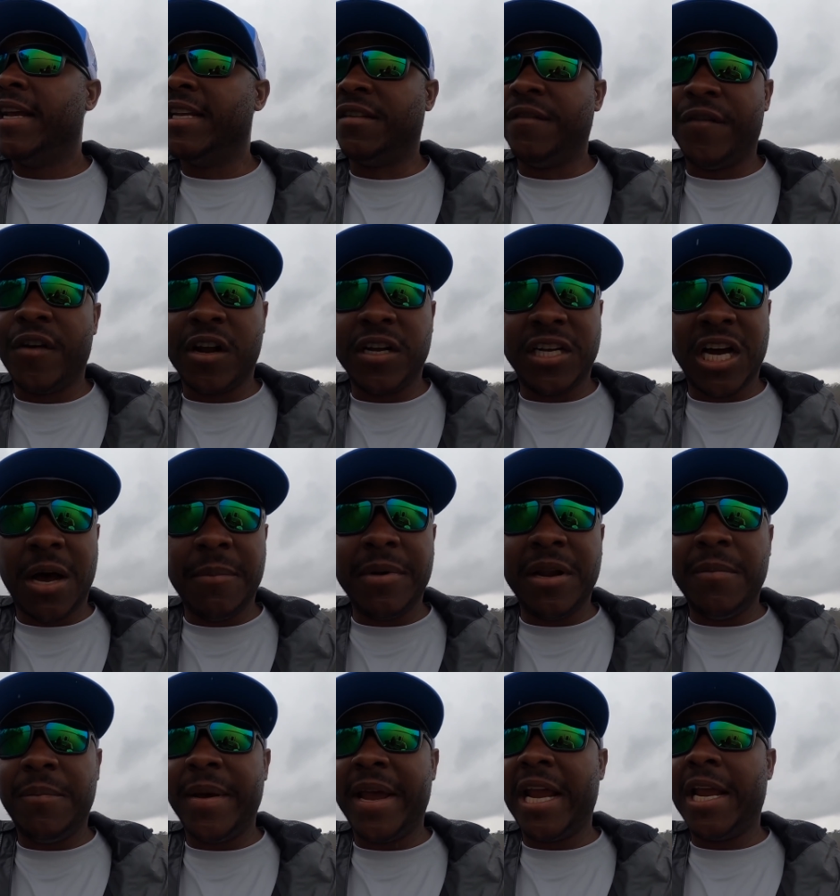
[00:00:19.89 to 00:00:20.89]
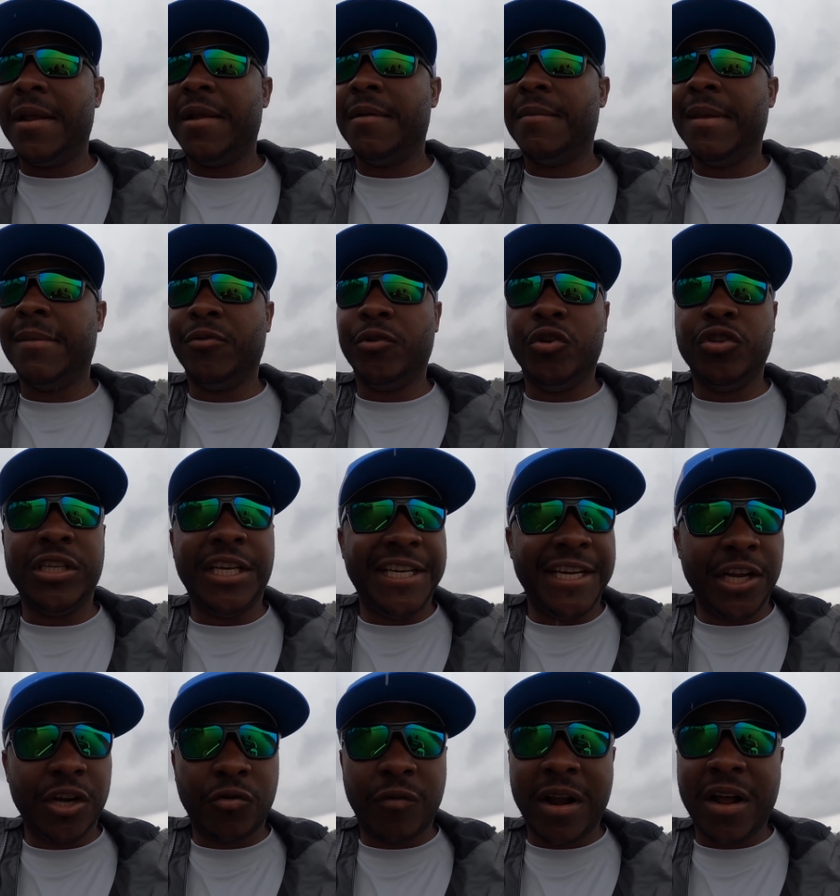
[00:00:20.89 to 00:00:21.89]
it's a very dominant bait. People use it
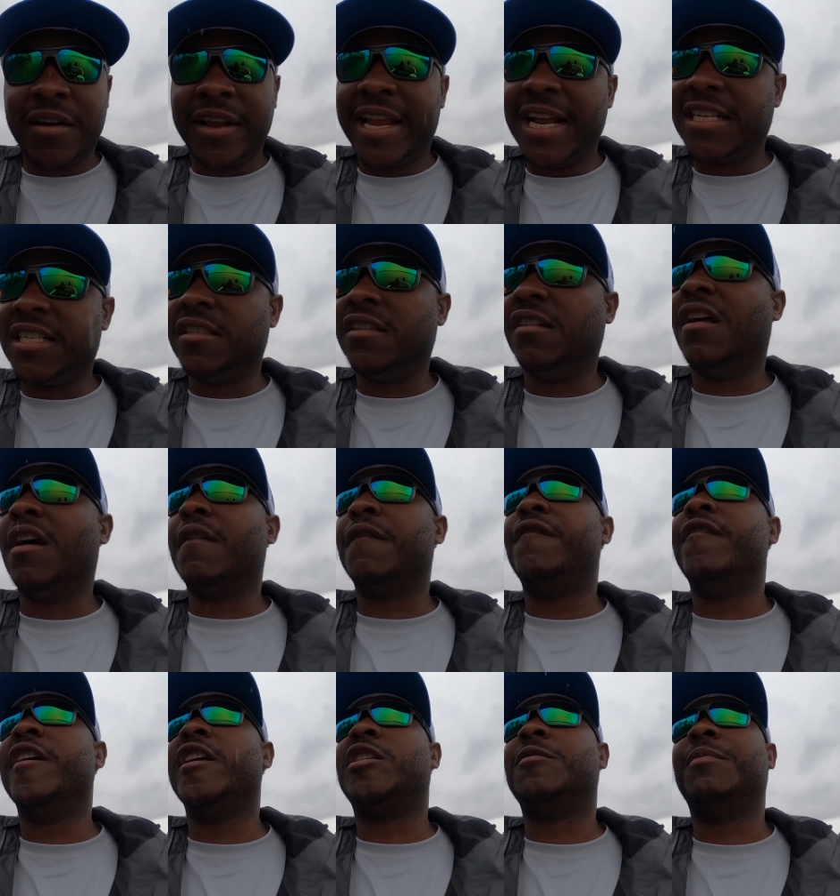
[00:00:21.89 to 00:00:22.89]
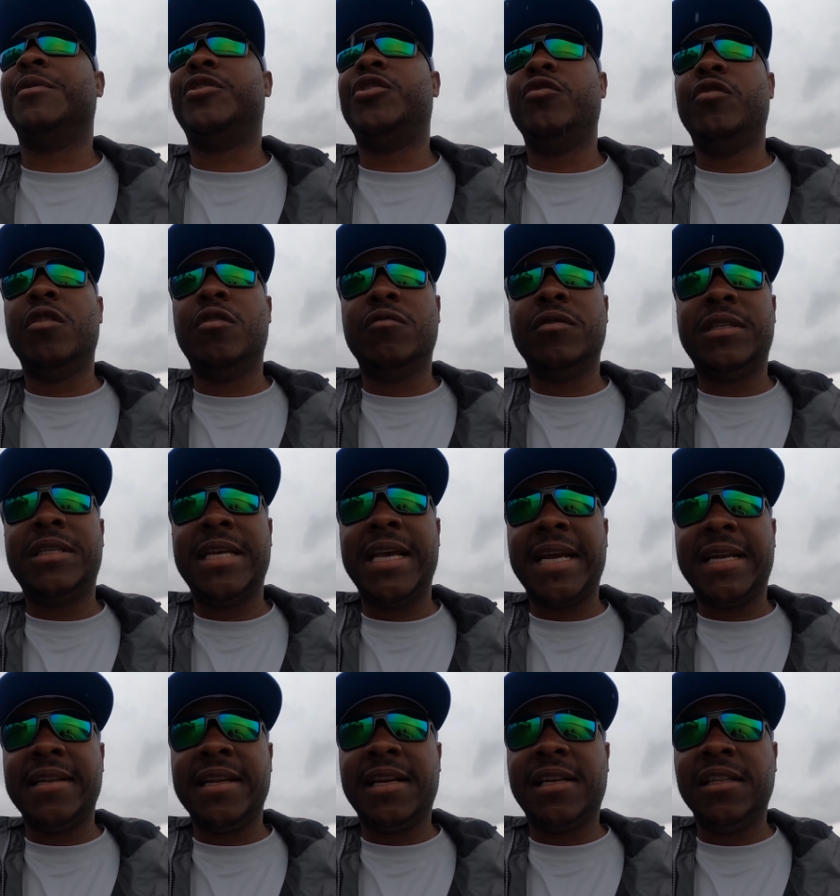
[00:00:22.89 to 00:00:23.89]
year round and catches a lot of fish, but you don't
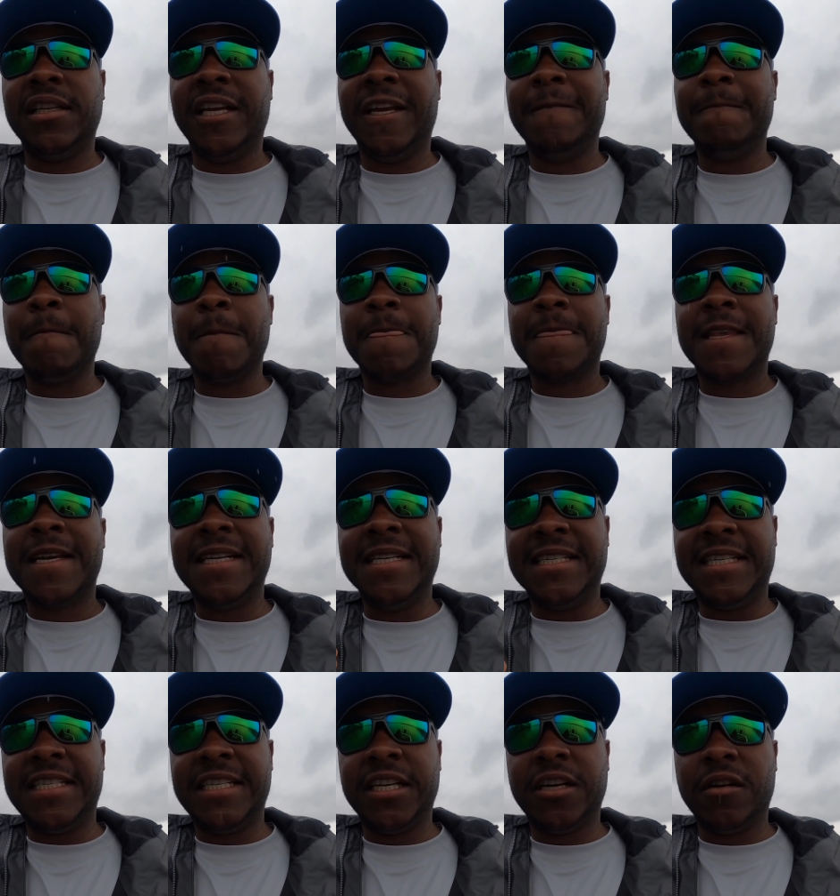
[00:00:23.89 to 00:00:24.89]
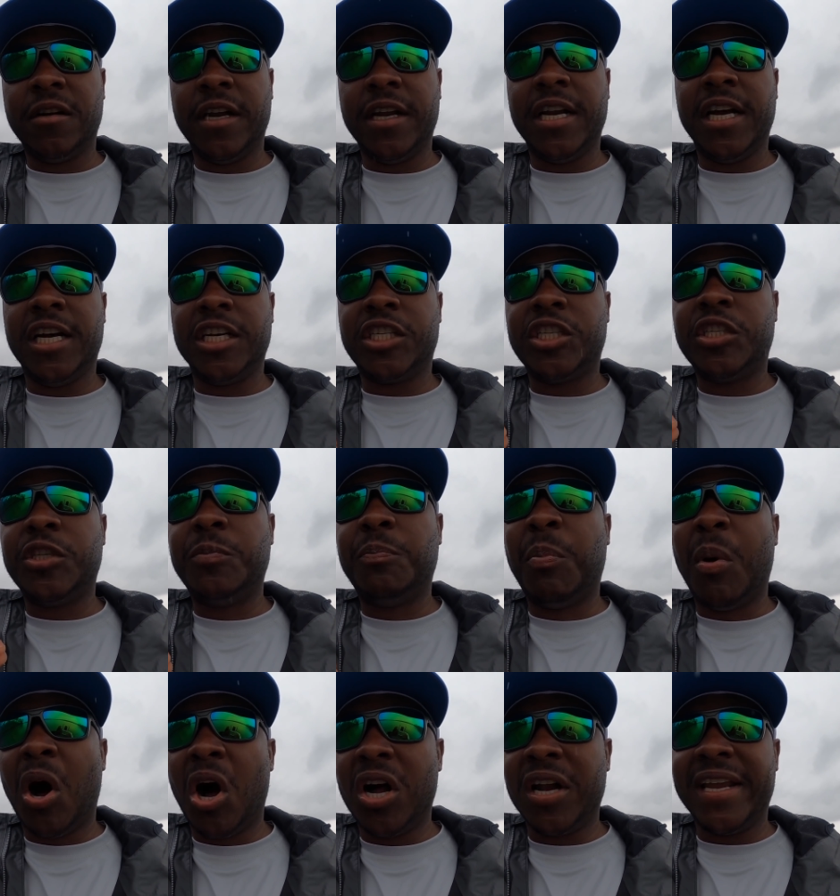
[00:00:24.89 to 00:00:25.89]
technically consider it a
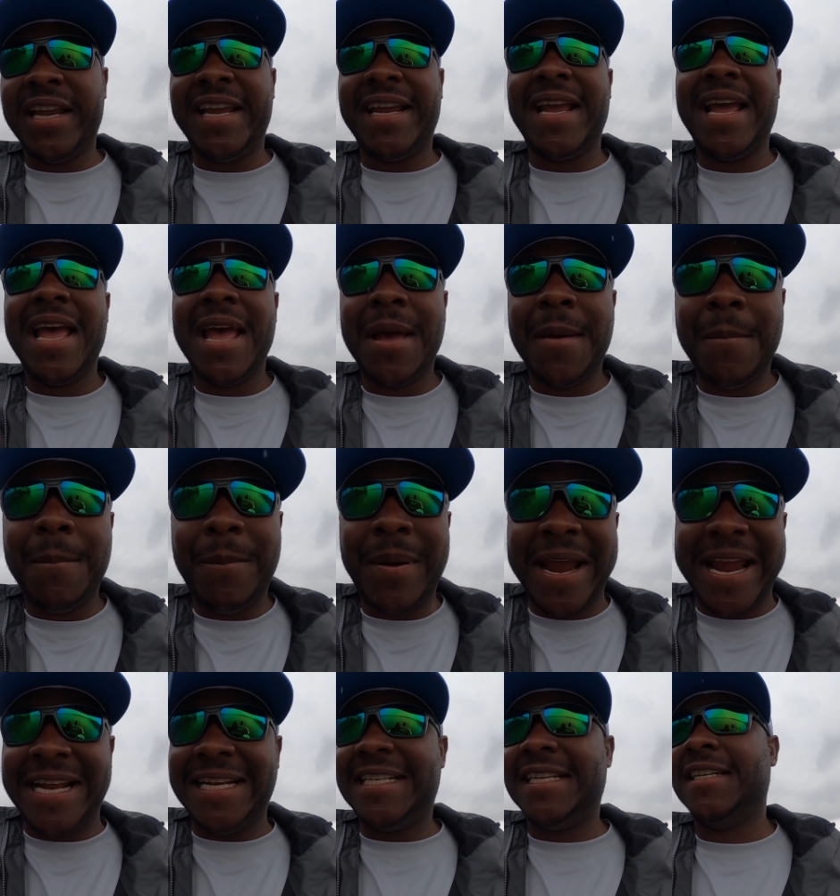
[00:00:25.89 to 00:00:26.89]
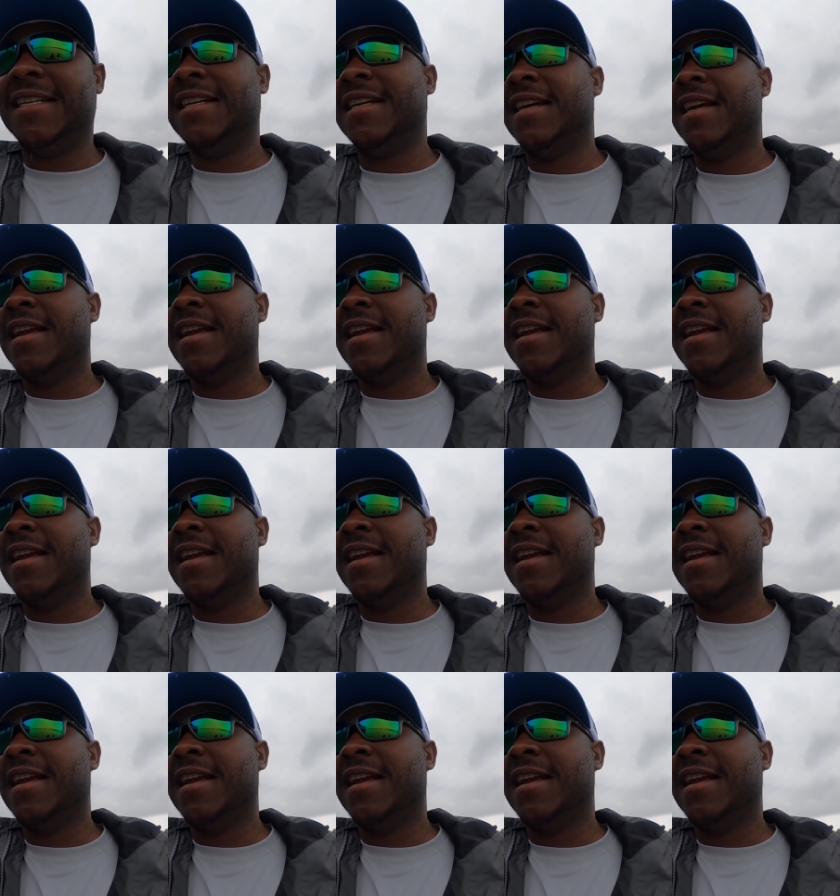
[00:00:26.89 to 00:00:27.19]
spawning bait.